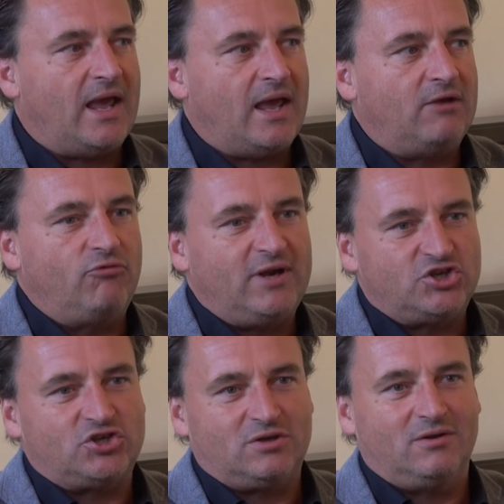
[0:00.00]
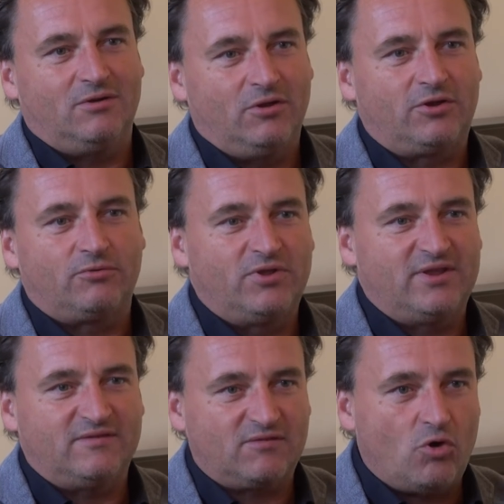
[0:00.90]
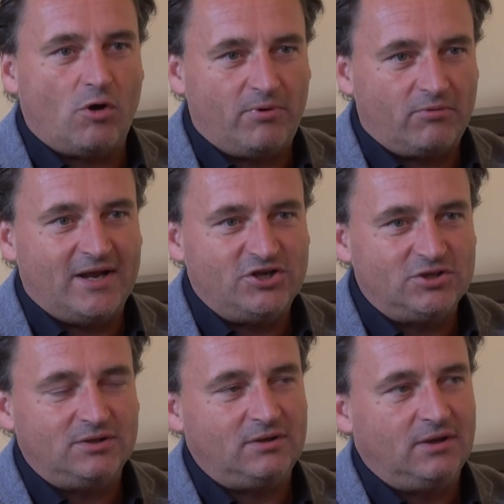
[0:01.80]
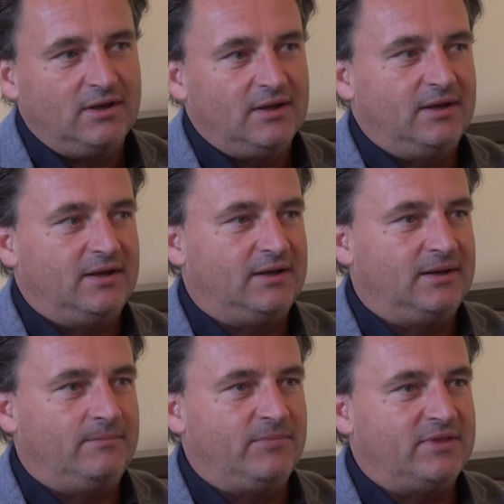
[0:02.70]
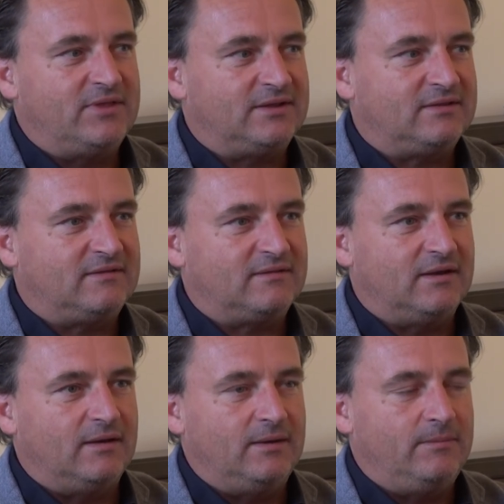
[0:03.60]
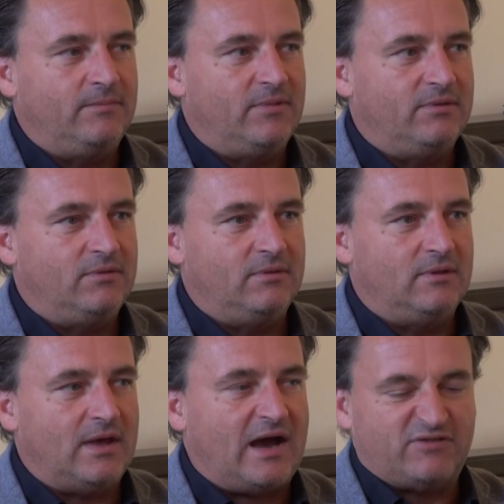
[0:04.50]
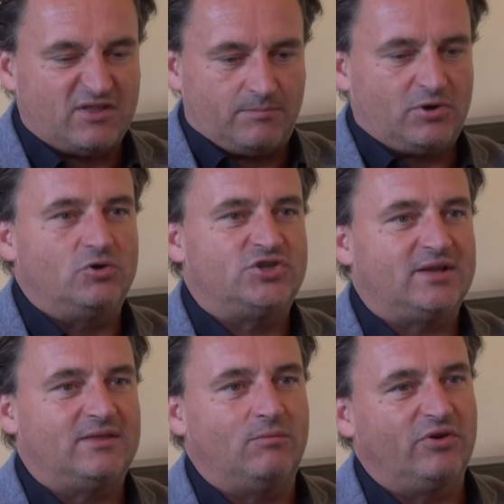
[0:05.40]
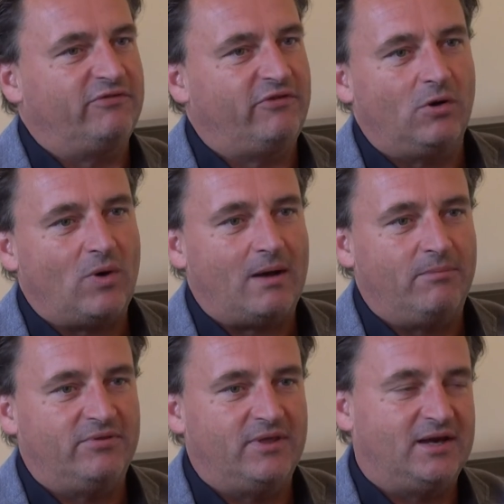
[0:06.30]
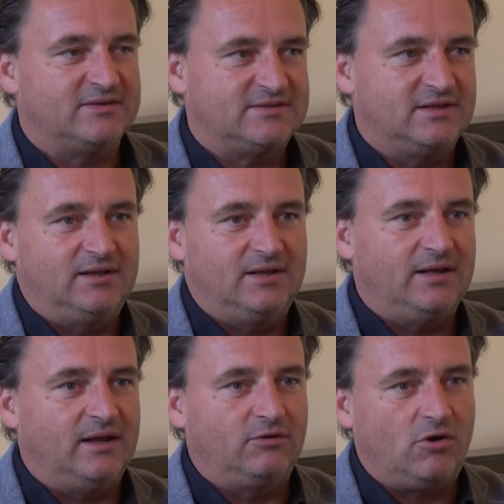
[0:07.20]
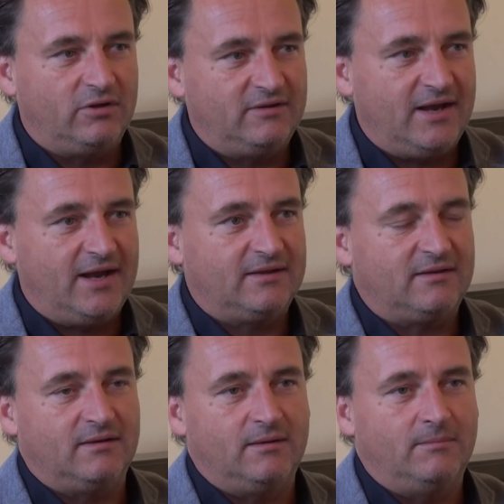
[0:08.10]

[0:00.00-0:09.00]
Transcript: enriched through this cooperation that after the project there was a follow-up. They are still in contact.